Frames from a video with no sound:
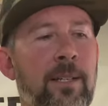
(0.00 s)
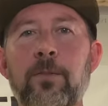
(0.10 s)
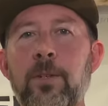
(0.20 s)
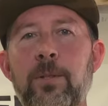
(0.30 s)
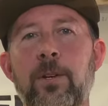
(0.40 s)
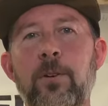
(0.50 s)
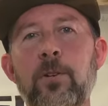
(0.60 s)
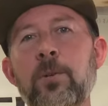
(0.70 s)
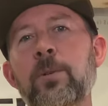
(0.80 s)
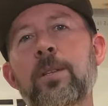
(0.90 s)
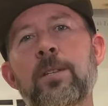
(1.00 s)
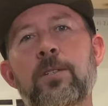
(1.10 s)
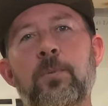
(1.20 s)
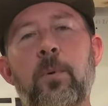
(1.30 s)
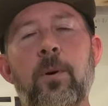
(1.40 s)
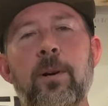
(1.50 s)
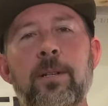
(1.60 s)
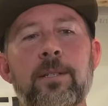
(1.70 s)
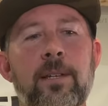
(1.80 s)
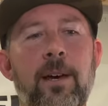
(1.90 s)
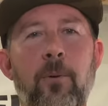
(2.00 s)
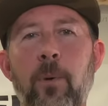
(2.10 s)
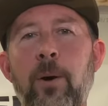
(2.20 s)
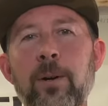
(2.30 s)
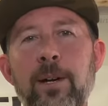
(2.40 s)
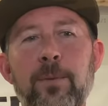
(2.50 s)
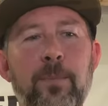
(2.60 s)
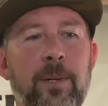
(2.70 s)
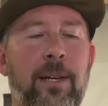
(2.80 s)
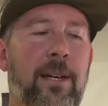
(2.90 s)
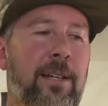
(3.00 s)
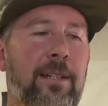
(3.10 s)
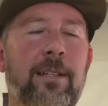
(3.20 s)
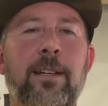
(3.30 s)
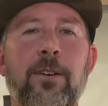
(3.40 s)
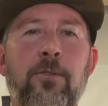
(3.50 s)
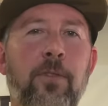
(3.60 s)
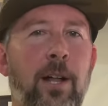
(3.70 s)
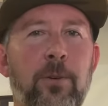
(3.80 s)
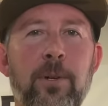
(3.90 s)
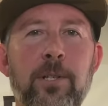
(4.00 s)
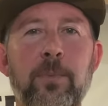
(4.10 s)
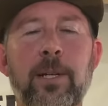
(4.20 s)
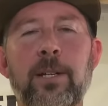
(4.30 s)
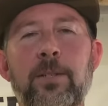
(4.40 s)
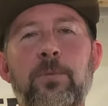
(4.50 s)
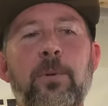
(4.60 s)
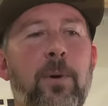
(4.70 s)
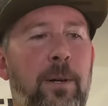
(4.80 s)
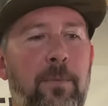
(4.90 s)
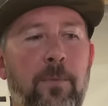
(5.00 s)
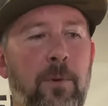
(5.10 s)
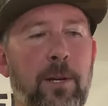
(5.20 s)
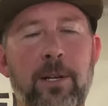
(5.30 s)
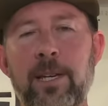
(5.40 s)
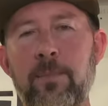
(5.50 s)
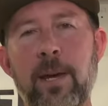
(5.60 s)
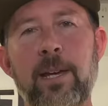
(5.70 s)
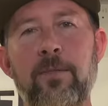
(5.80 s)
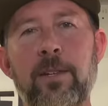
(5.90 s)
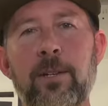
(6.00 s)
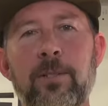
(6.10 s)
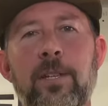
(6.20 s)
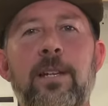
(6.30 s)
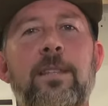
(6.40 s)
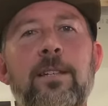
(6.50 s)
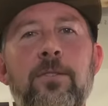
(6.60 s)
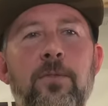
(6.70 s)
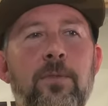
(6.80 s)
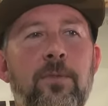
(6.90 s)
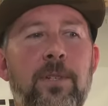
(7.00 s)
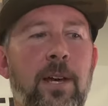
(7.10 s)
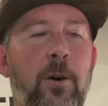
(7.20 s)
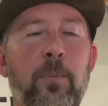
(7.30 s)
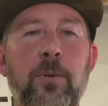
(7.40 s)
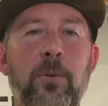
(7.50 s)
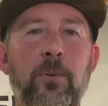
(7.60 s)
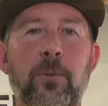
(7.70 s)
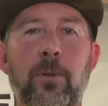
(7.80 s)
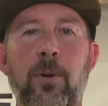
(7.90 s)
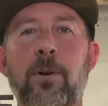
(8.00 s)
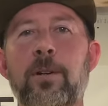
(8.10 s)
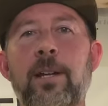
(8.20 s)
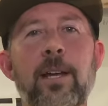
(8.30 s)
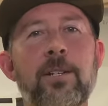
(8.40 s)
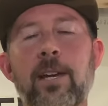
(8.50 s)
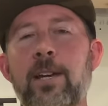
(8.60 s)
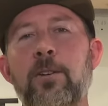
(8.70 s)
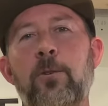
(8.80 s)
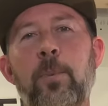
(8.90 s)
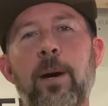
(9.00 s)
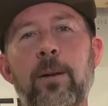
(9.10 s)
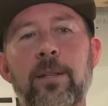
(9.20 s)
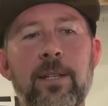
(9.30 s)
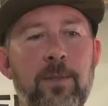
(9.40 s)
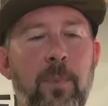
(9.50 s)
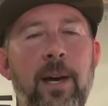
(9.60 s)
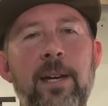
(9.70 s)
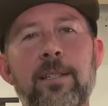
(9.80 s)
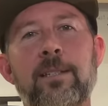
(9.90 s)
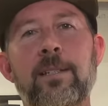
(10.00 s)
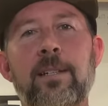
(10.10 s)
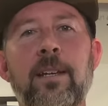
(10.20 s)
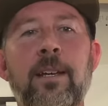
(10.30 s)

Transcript: All of you that are new to this sport, welcome, and follow us, because we're going to keep making videos like this to help you learn and educate you about these bikes and